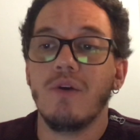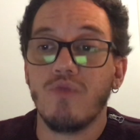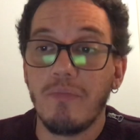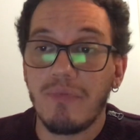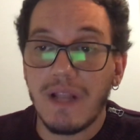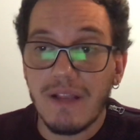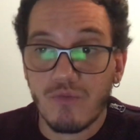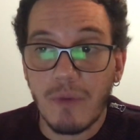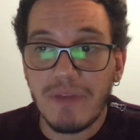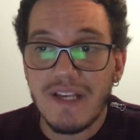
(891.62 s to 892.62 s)

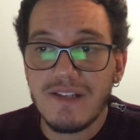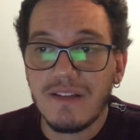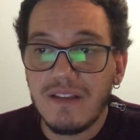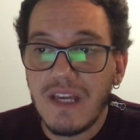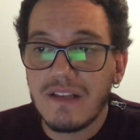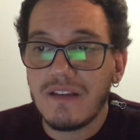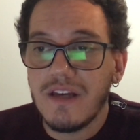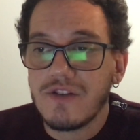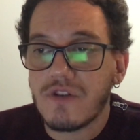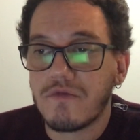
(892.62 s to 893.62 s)
replacing the
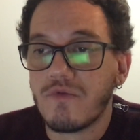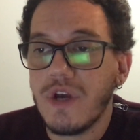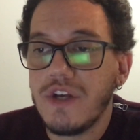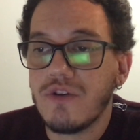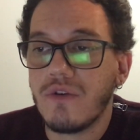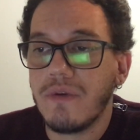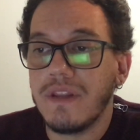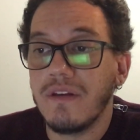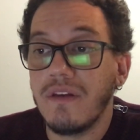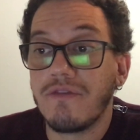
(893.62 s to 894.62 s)
dictates of racial
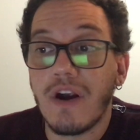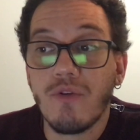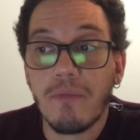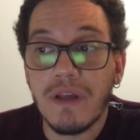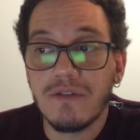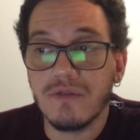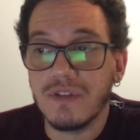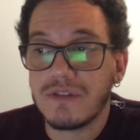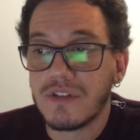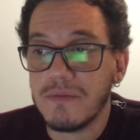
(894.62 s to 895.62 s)
and environmental
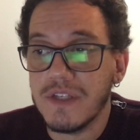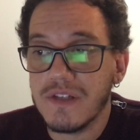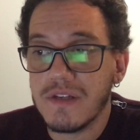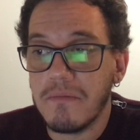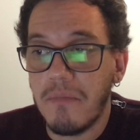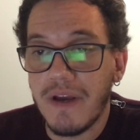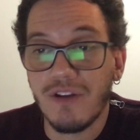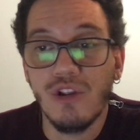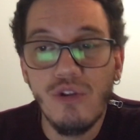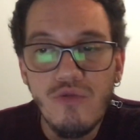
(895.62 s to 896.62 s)
determinism by
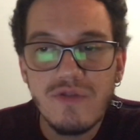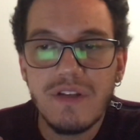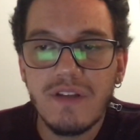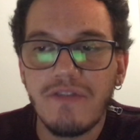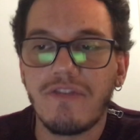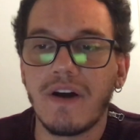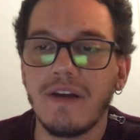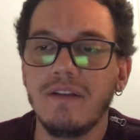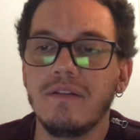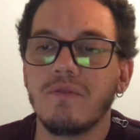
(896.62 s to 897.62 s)
a loosely
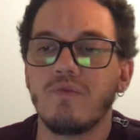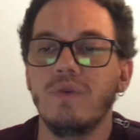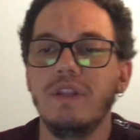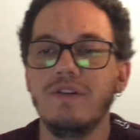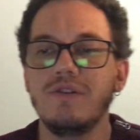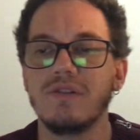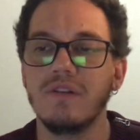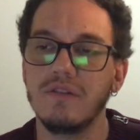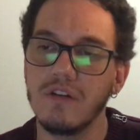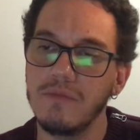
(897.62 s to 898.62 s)
defined religious
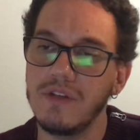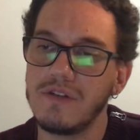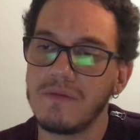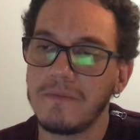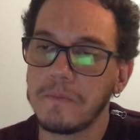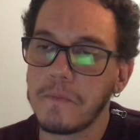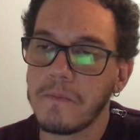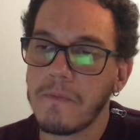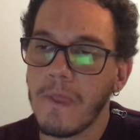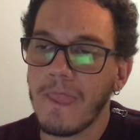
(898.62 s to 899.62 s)
determinism.
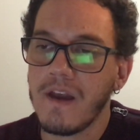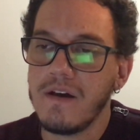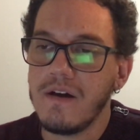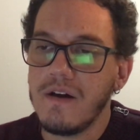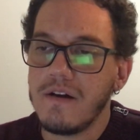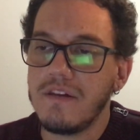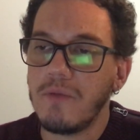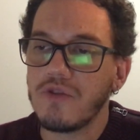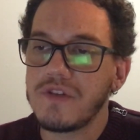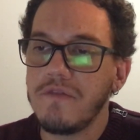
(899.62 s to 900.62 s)
The
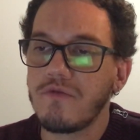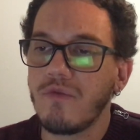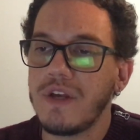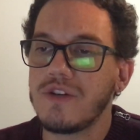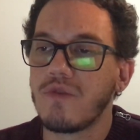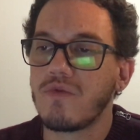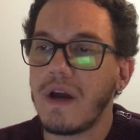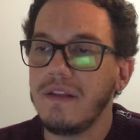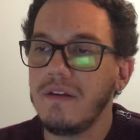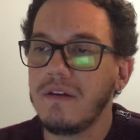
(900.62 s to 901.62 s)
most influential
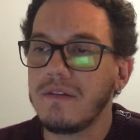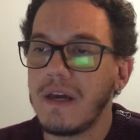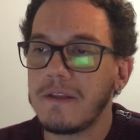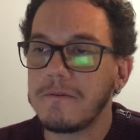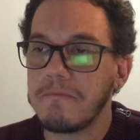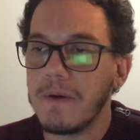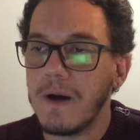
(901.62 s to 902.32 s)
writing that